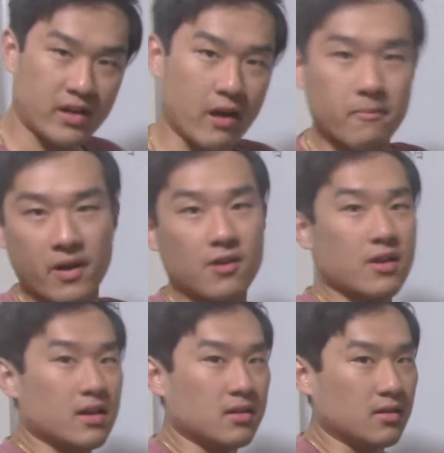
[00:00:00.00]
compound
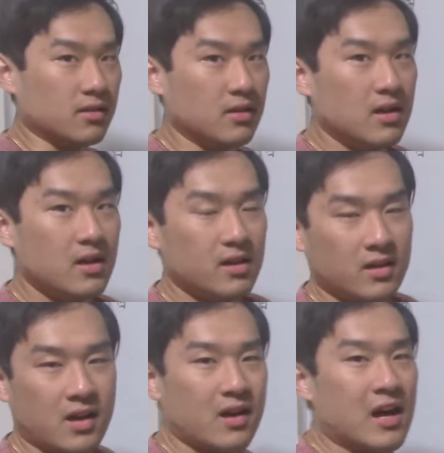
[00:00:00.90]
right here, it
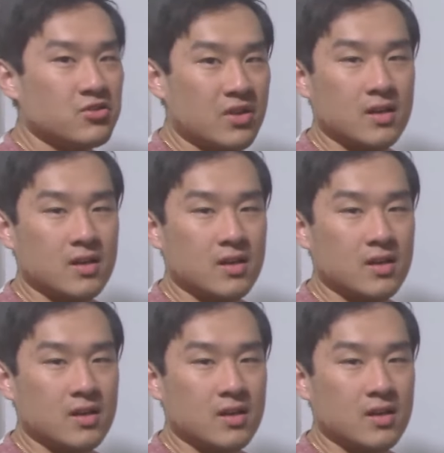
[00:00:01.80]
can actually